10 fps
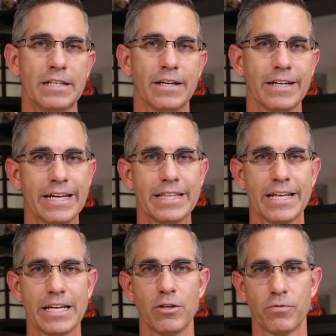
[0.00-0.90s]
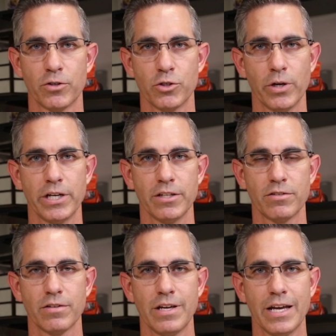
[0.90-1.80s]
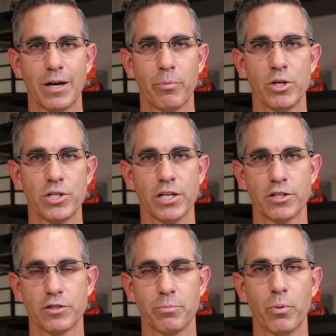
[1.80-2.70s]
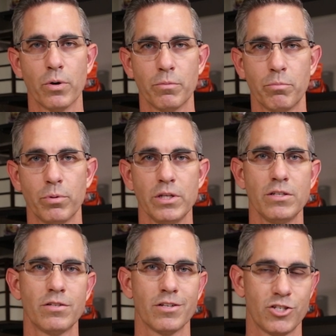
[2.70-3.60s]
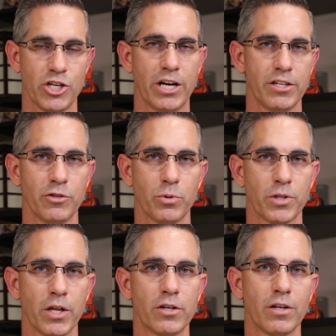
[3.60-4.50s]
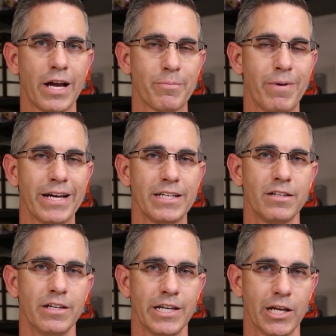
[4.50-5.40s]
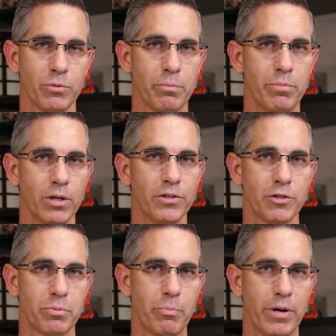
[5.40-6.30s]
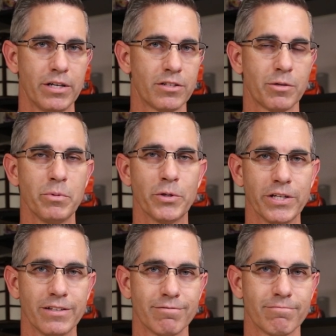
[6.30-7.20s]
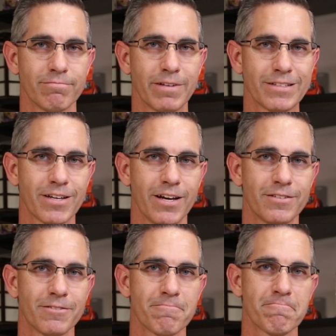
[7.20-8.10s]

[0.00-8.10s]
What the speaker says: Again, thank you for joining us and appreciate your support. Please share this with other like-minded as we build this preparedness community. Thanks, guys.